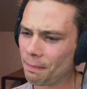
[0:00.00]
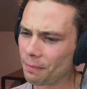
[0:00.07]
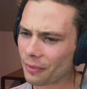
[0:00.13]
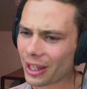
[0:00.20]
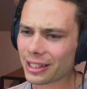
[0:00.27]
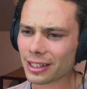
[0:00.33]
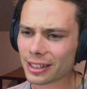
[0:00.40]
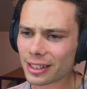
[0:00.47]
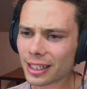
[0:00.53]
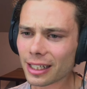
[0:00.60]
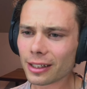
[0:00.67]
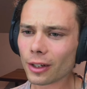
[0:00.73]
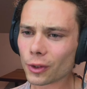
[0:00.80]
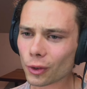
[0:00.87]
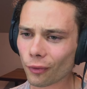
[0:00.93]
that's a
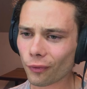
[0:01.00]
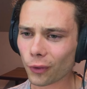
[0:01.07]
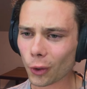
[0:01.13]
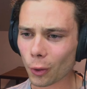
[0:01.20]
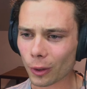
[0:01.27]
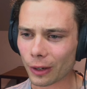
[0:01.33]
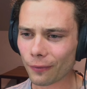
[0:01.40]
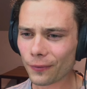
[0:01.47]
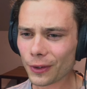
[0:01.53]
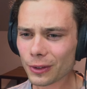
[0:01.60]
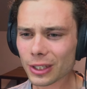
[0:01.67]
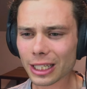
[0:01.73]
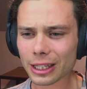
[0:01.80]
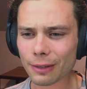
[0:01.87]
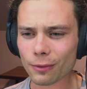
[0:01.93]
signature floor, and it feels
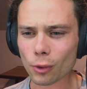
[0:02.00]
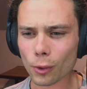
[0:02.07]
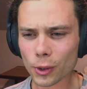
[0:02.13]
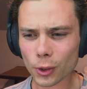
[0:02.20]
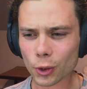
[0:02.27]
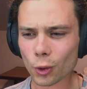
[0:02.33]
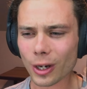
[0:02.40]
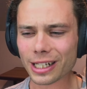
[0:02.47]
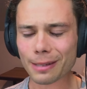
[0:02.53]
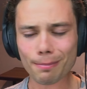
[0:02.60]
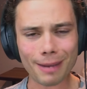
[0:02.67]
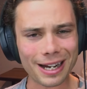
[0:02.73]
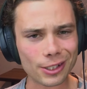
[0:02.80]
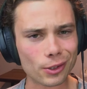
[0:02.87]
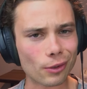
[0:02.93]
like they've also tried to
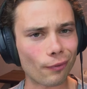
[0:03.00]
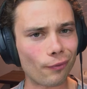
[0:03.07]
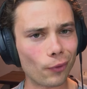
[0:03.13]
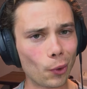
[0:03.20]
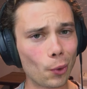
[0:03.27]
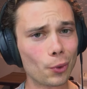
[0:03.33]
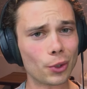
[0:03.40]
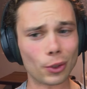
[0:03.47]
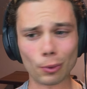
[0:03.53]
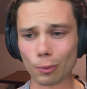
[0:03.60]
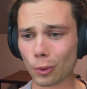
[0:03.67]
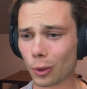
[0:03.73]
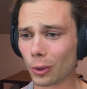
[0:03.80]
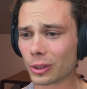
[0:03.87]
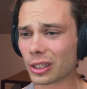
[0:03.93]
match the floor to the
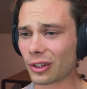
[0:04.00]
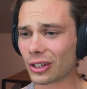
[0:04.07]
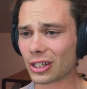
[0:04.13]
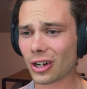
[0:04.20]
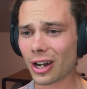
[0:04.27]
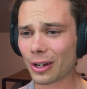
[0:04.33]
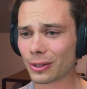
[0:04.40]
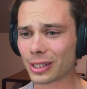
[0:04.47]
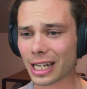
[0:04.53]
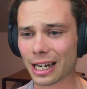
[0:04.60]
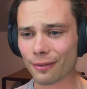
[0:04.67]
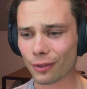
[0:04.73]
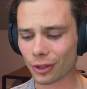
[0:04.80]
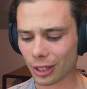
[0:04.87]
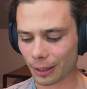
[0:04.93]
walls, to the tiles, to
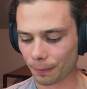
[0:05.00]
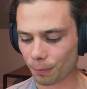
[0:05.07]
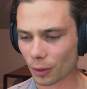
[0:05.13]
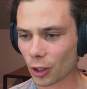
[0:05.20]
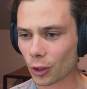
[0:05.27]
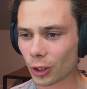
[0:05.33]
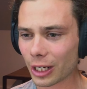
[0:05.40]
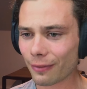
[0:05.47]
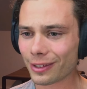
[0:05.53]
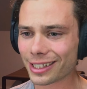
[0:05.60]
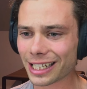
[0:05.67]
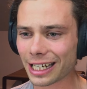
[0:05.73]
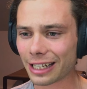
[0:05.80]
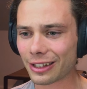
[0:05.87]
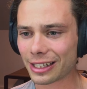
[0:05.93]
everything. You could even
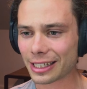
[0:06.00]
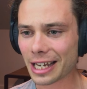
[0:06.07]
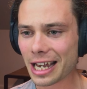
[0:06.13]
see in this